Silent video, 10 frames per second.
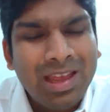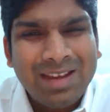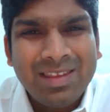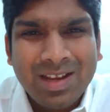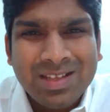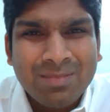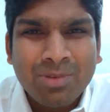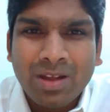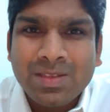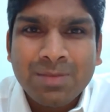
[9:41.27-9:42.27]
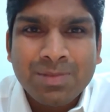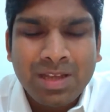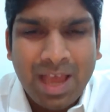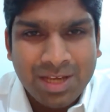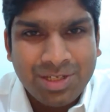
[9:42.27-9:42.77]
and there are some concepts
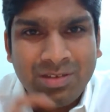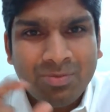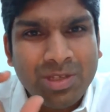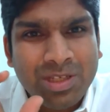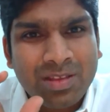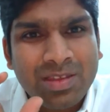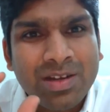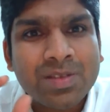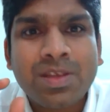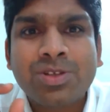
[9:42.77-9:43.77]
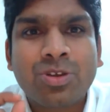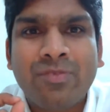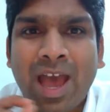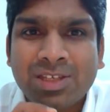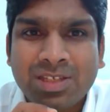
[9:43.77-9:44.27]
in hashing which are in the intersection of
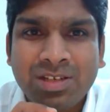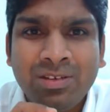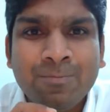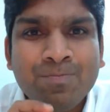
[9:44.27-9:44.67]
hashing